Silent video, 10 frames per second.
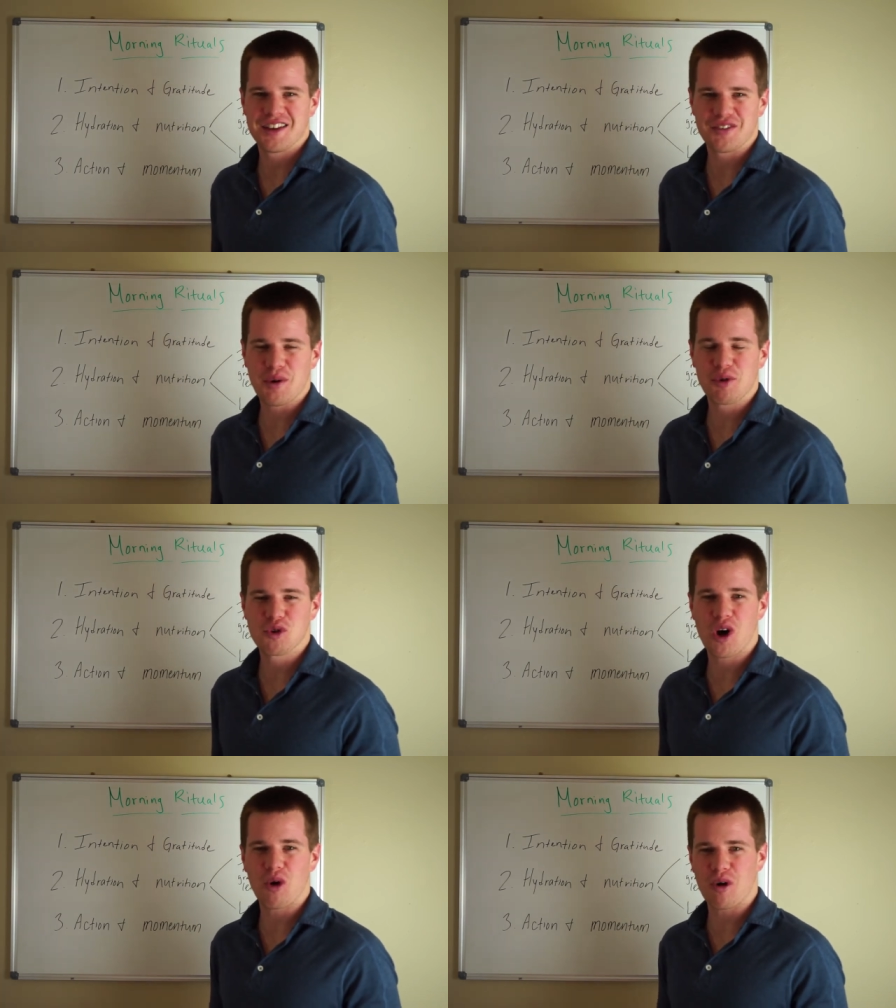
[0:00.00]
if I'm going
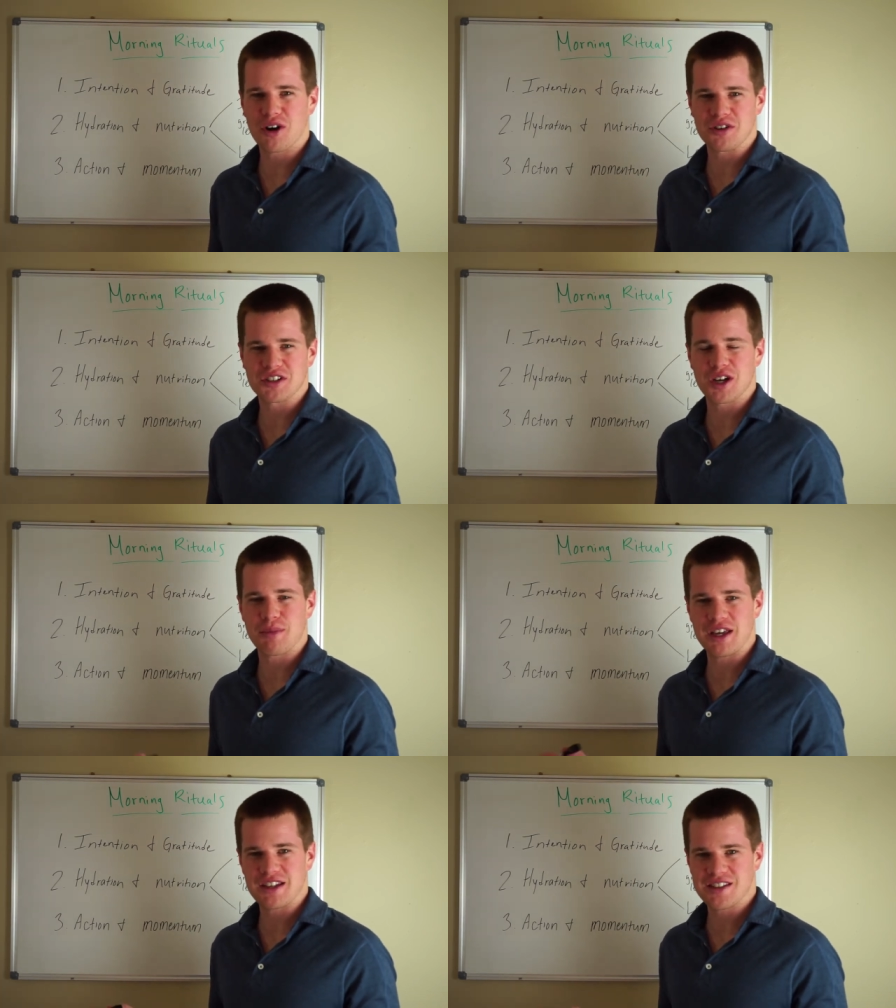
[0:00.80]
to do hot water, it's going to
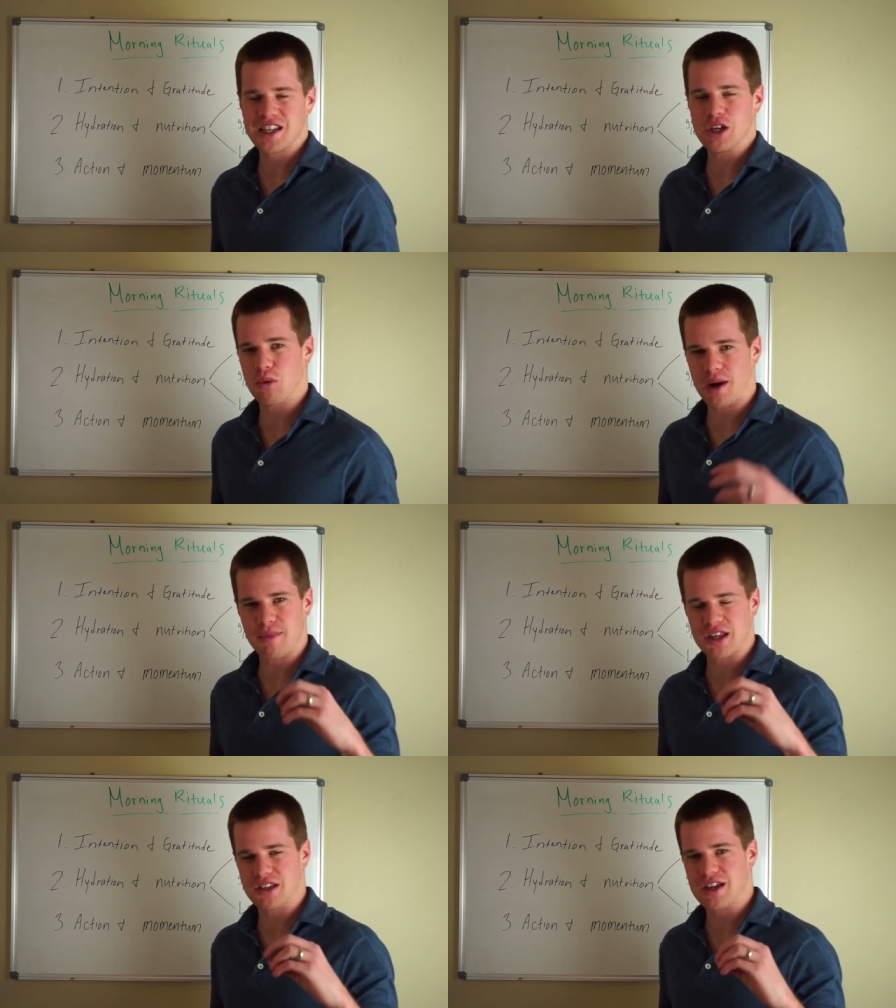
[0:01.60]
be in a tea where I
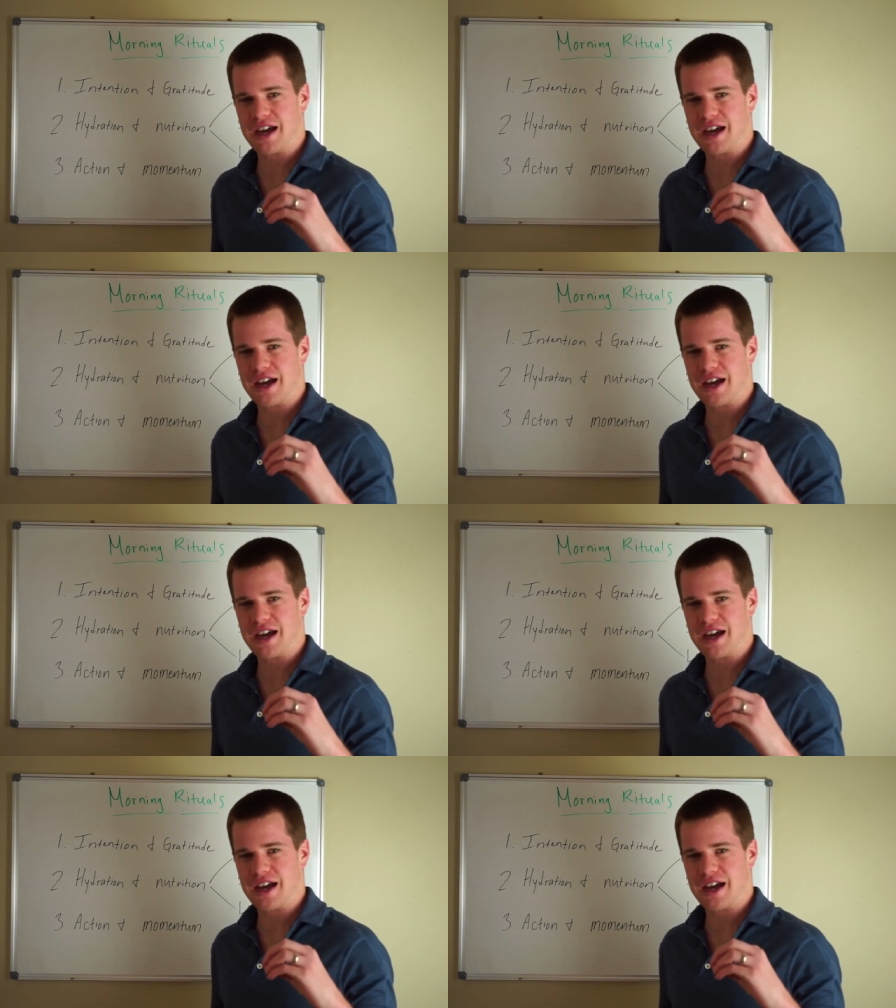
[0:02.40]
may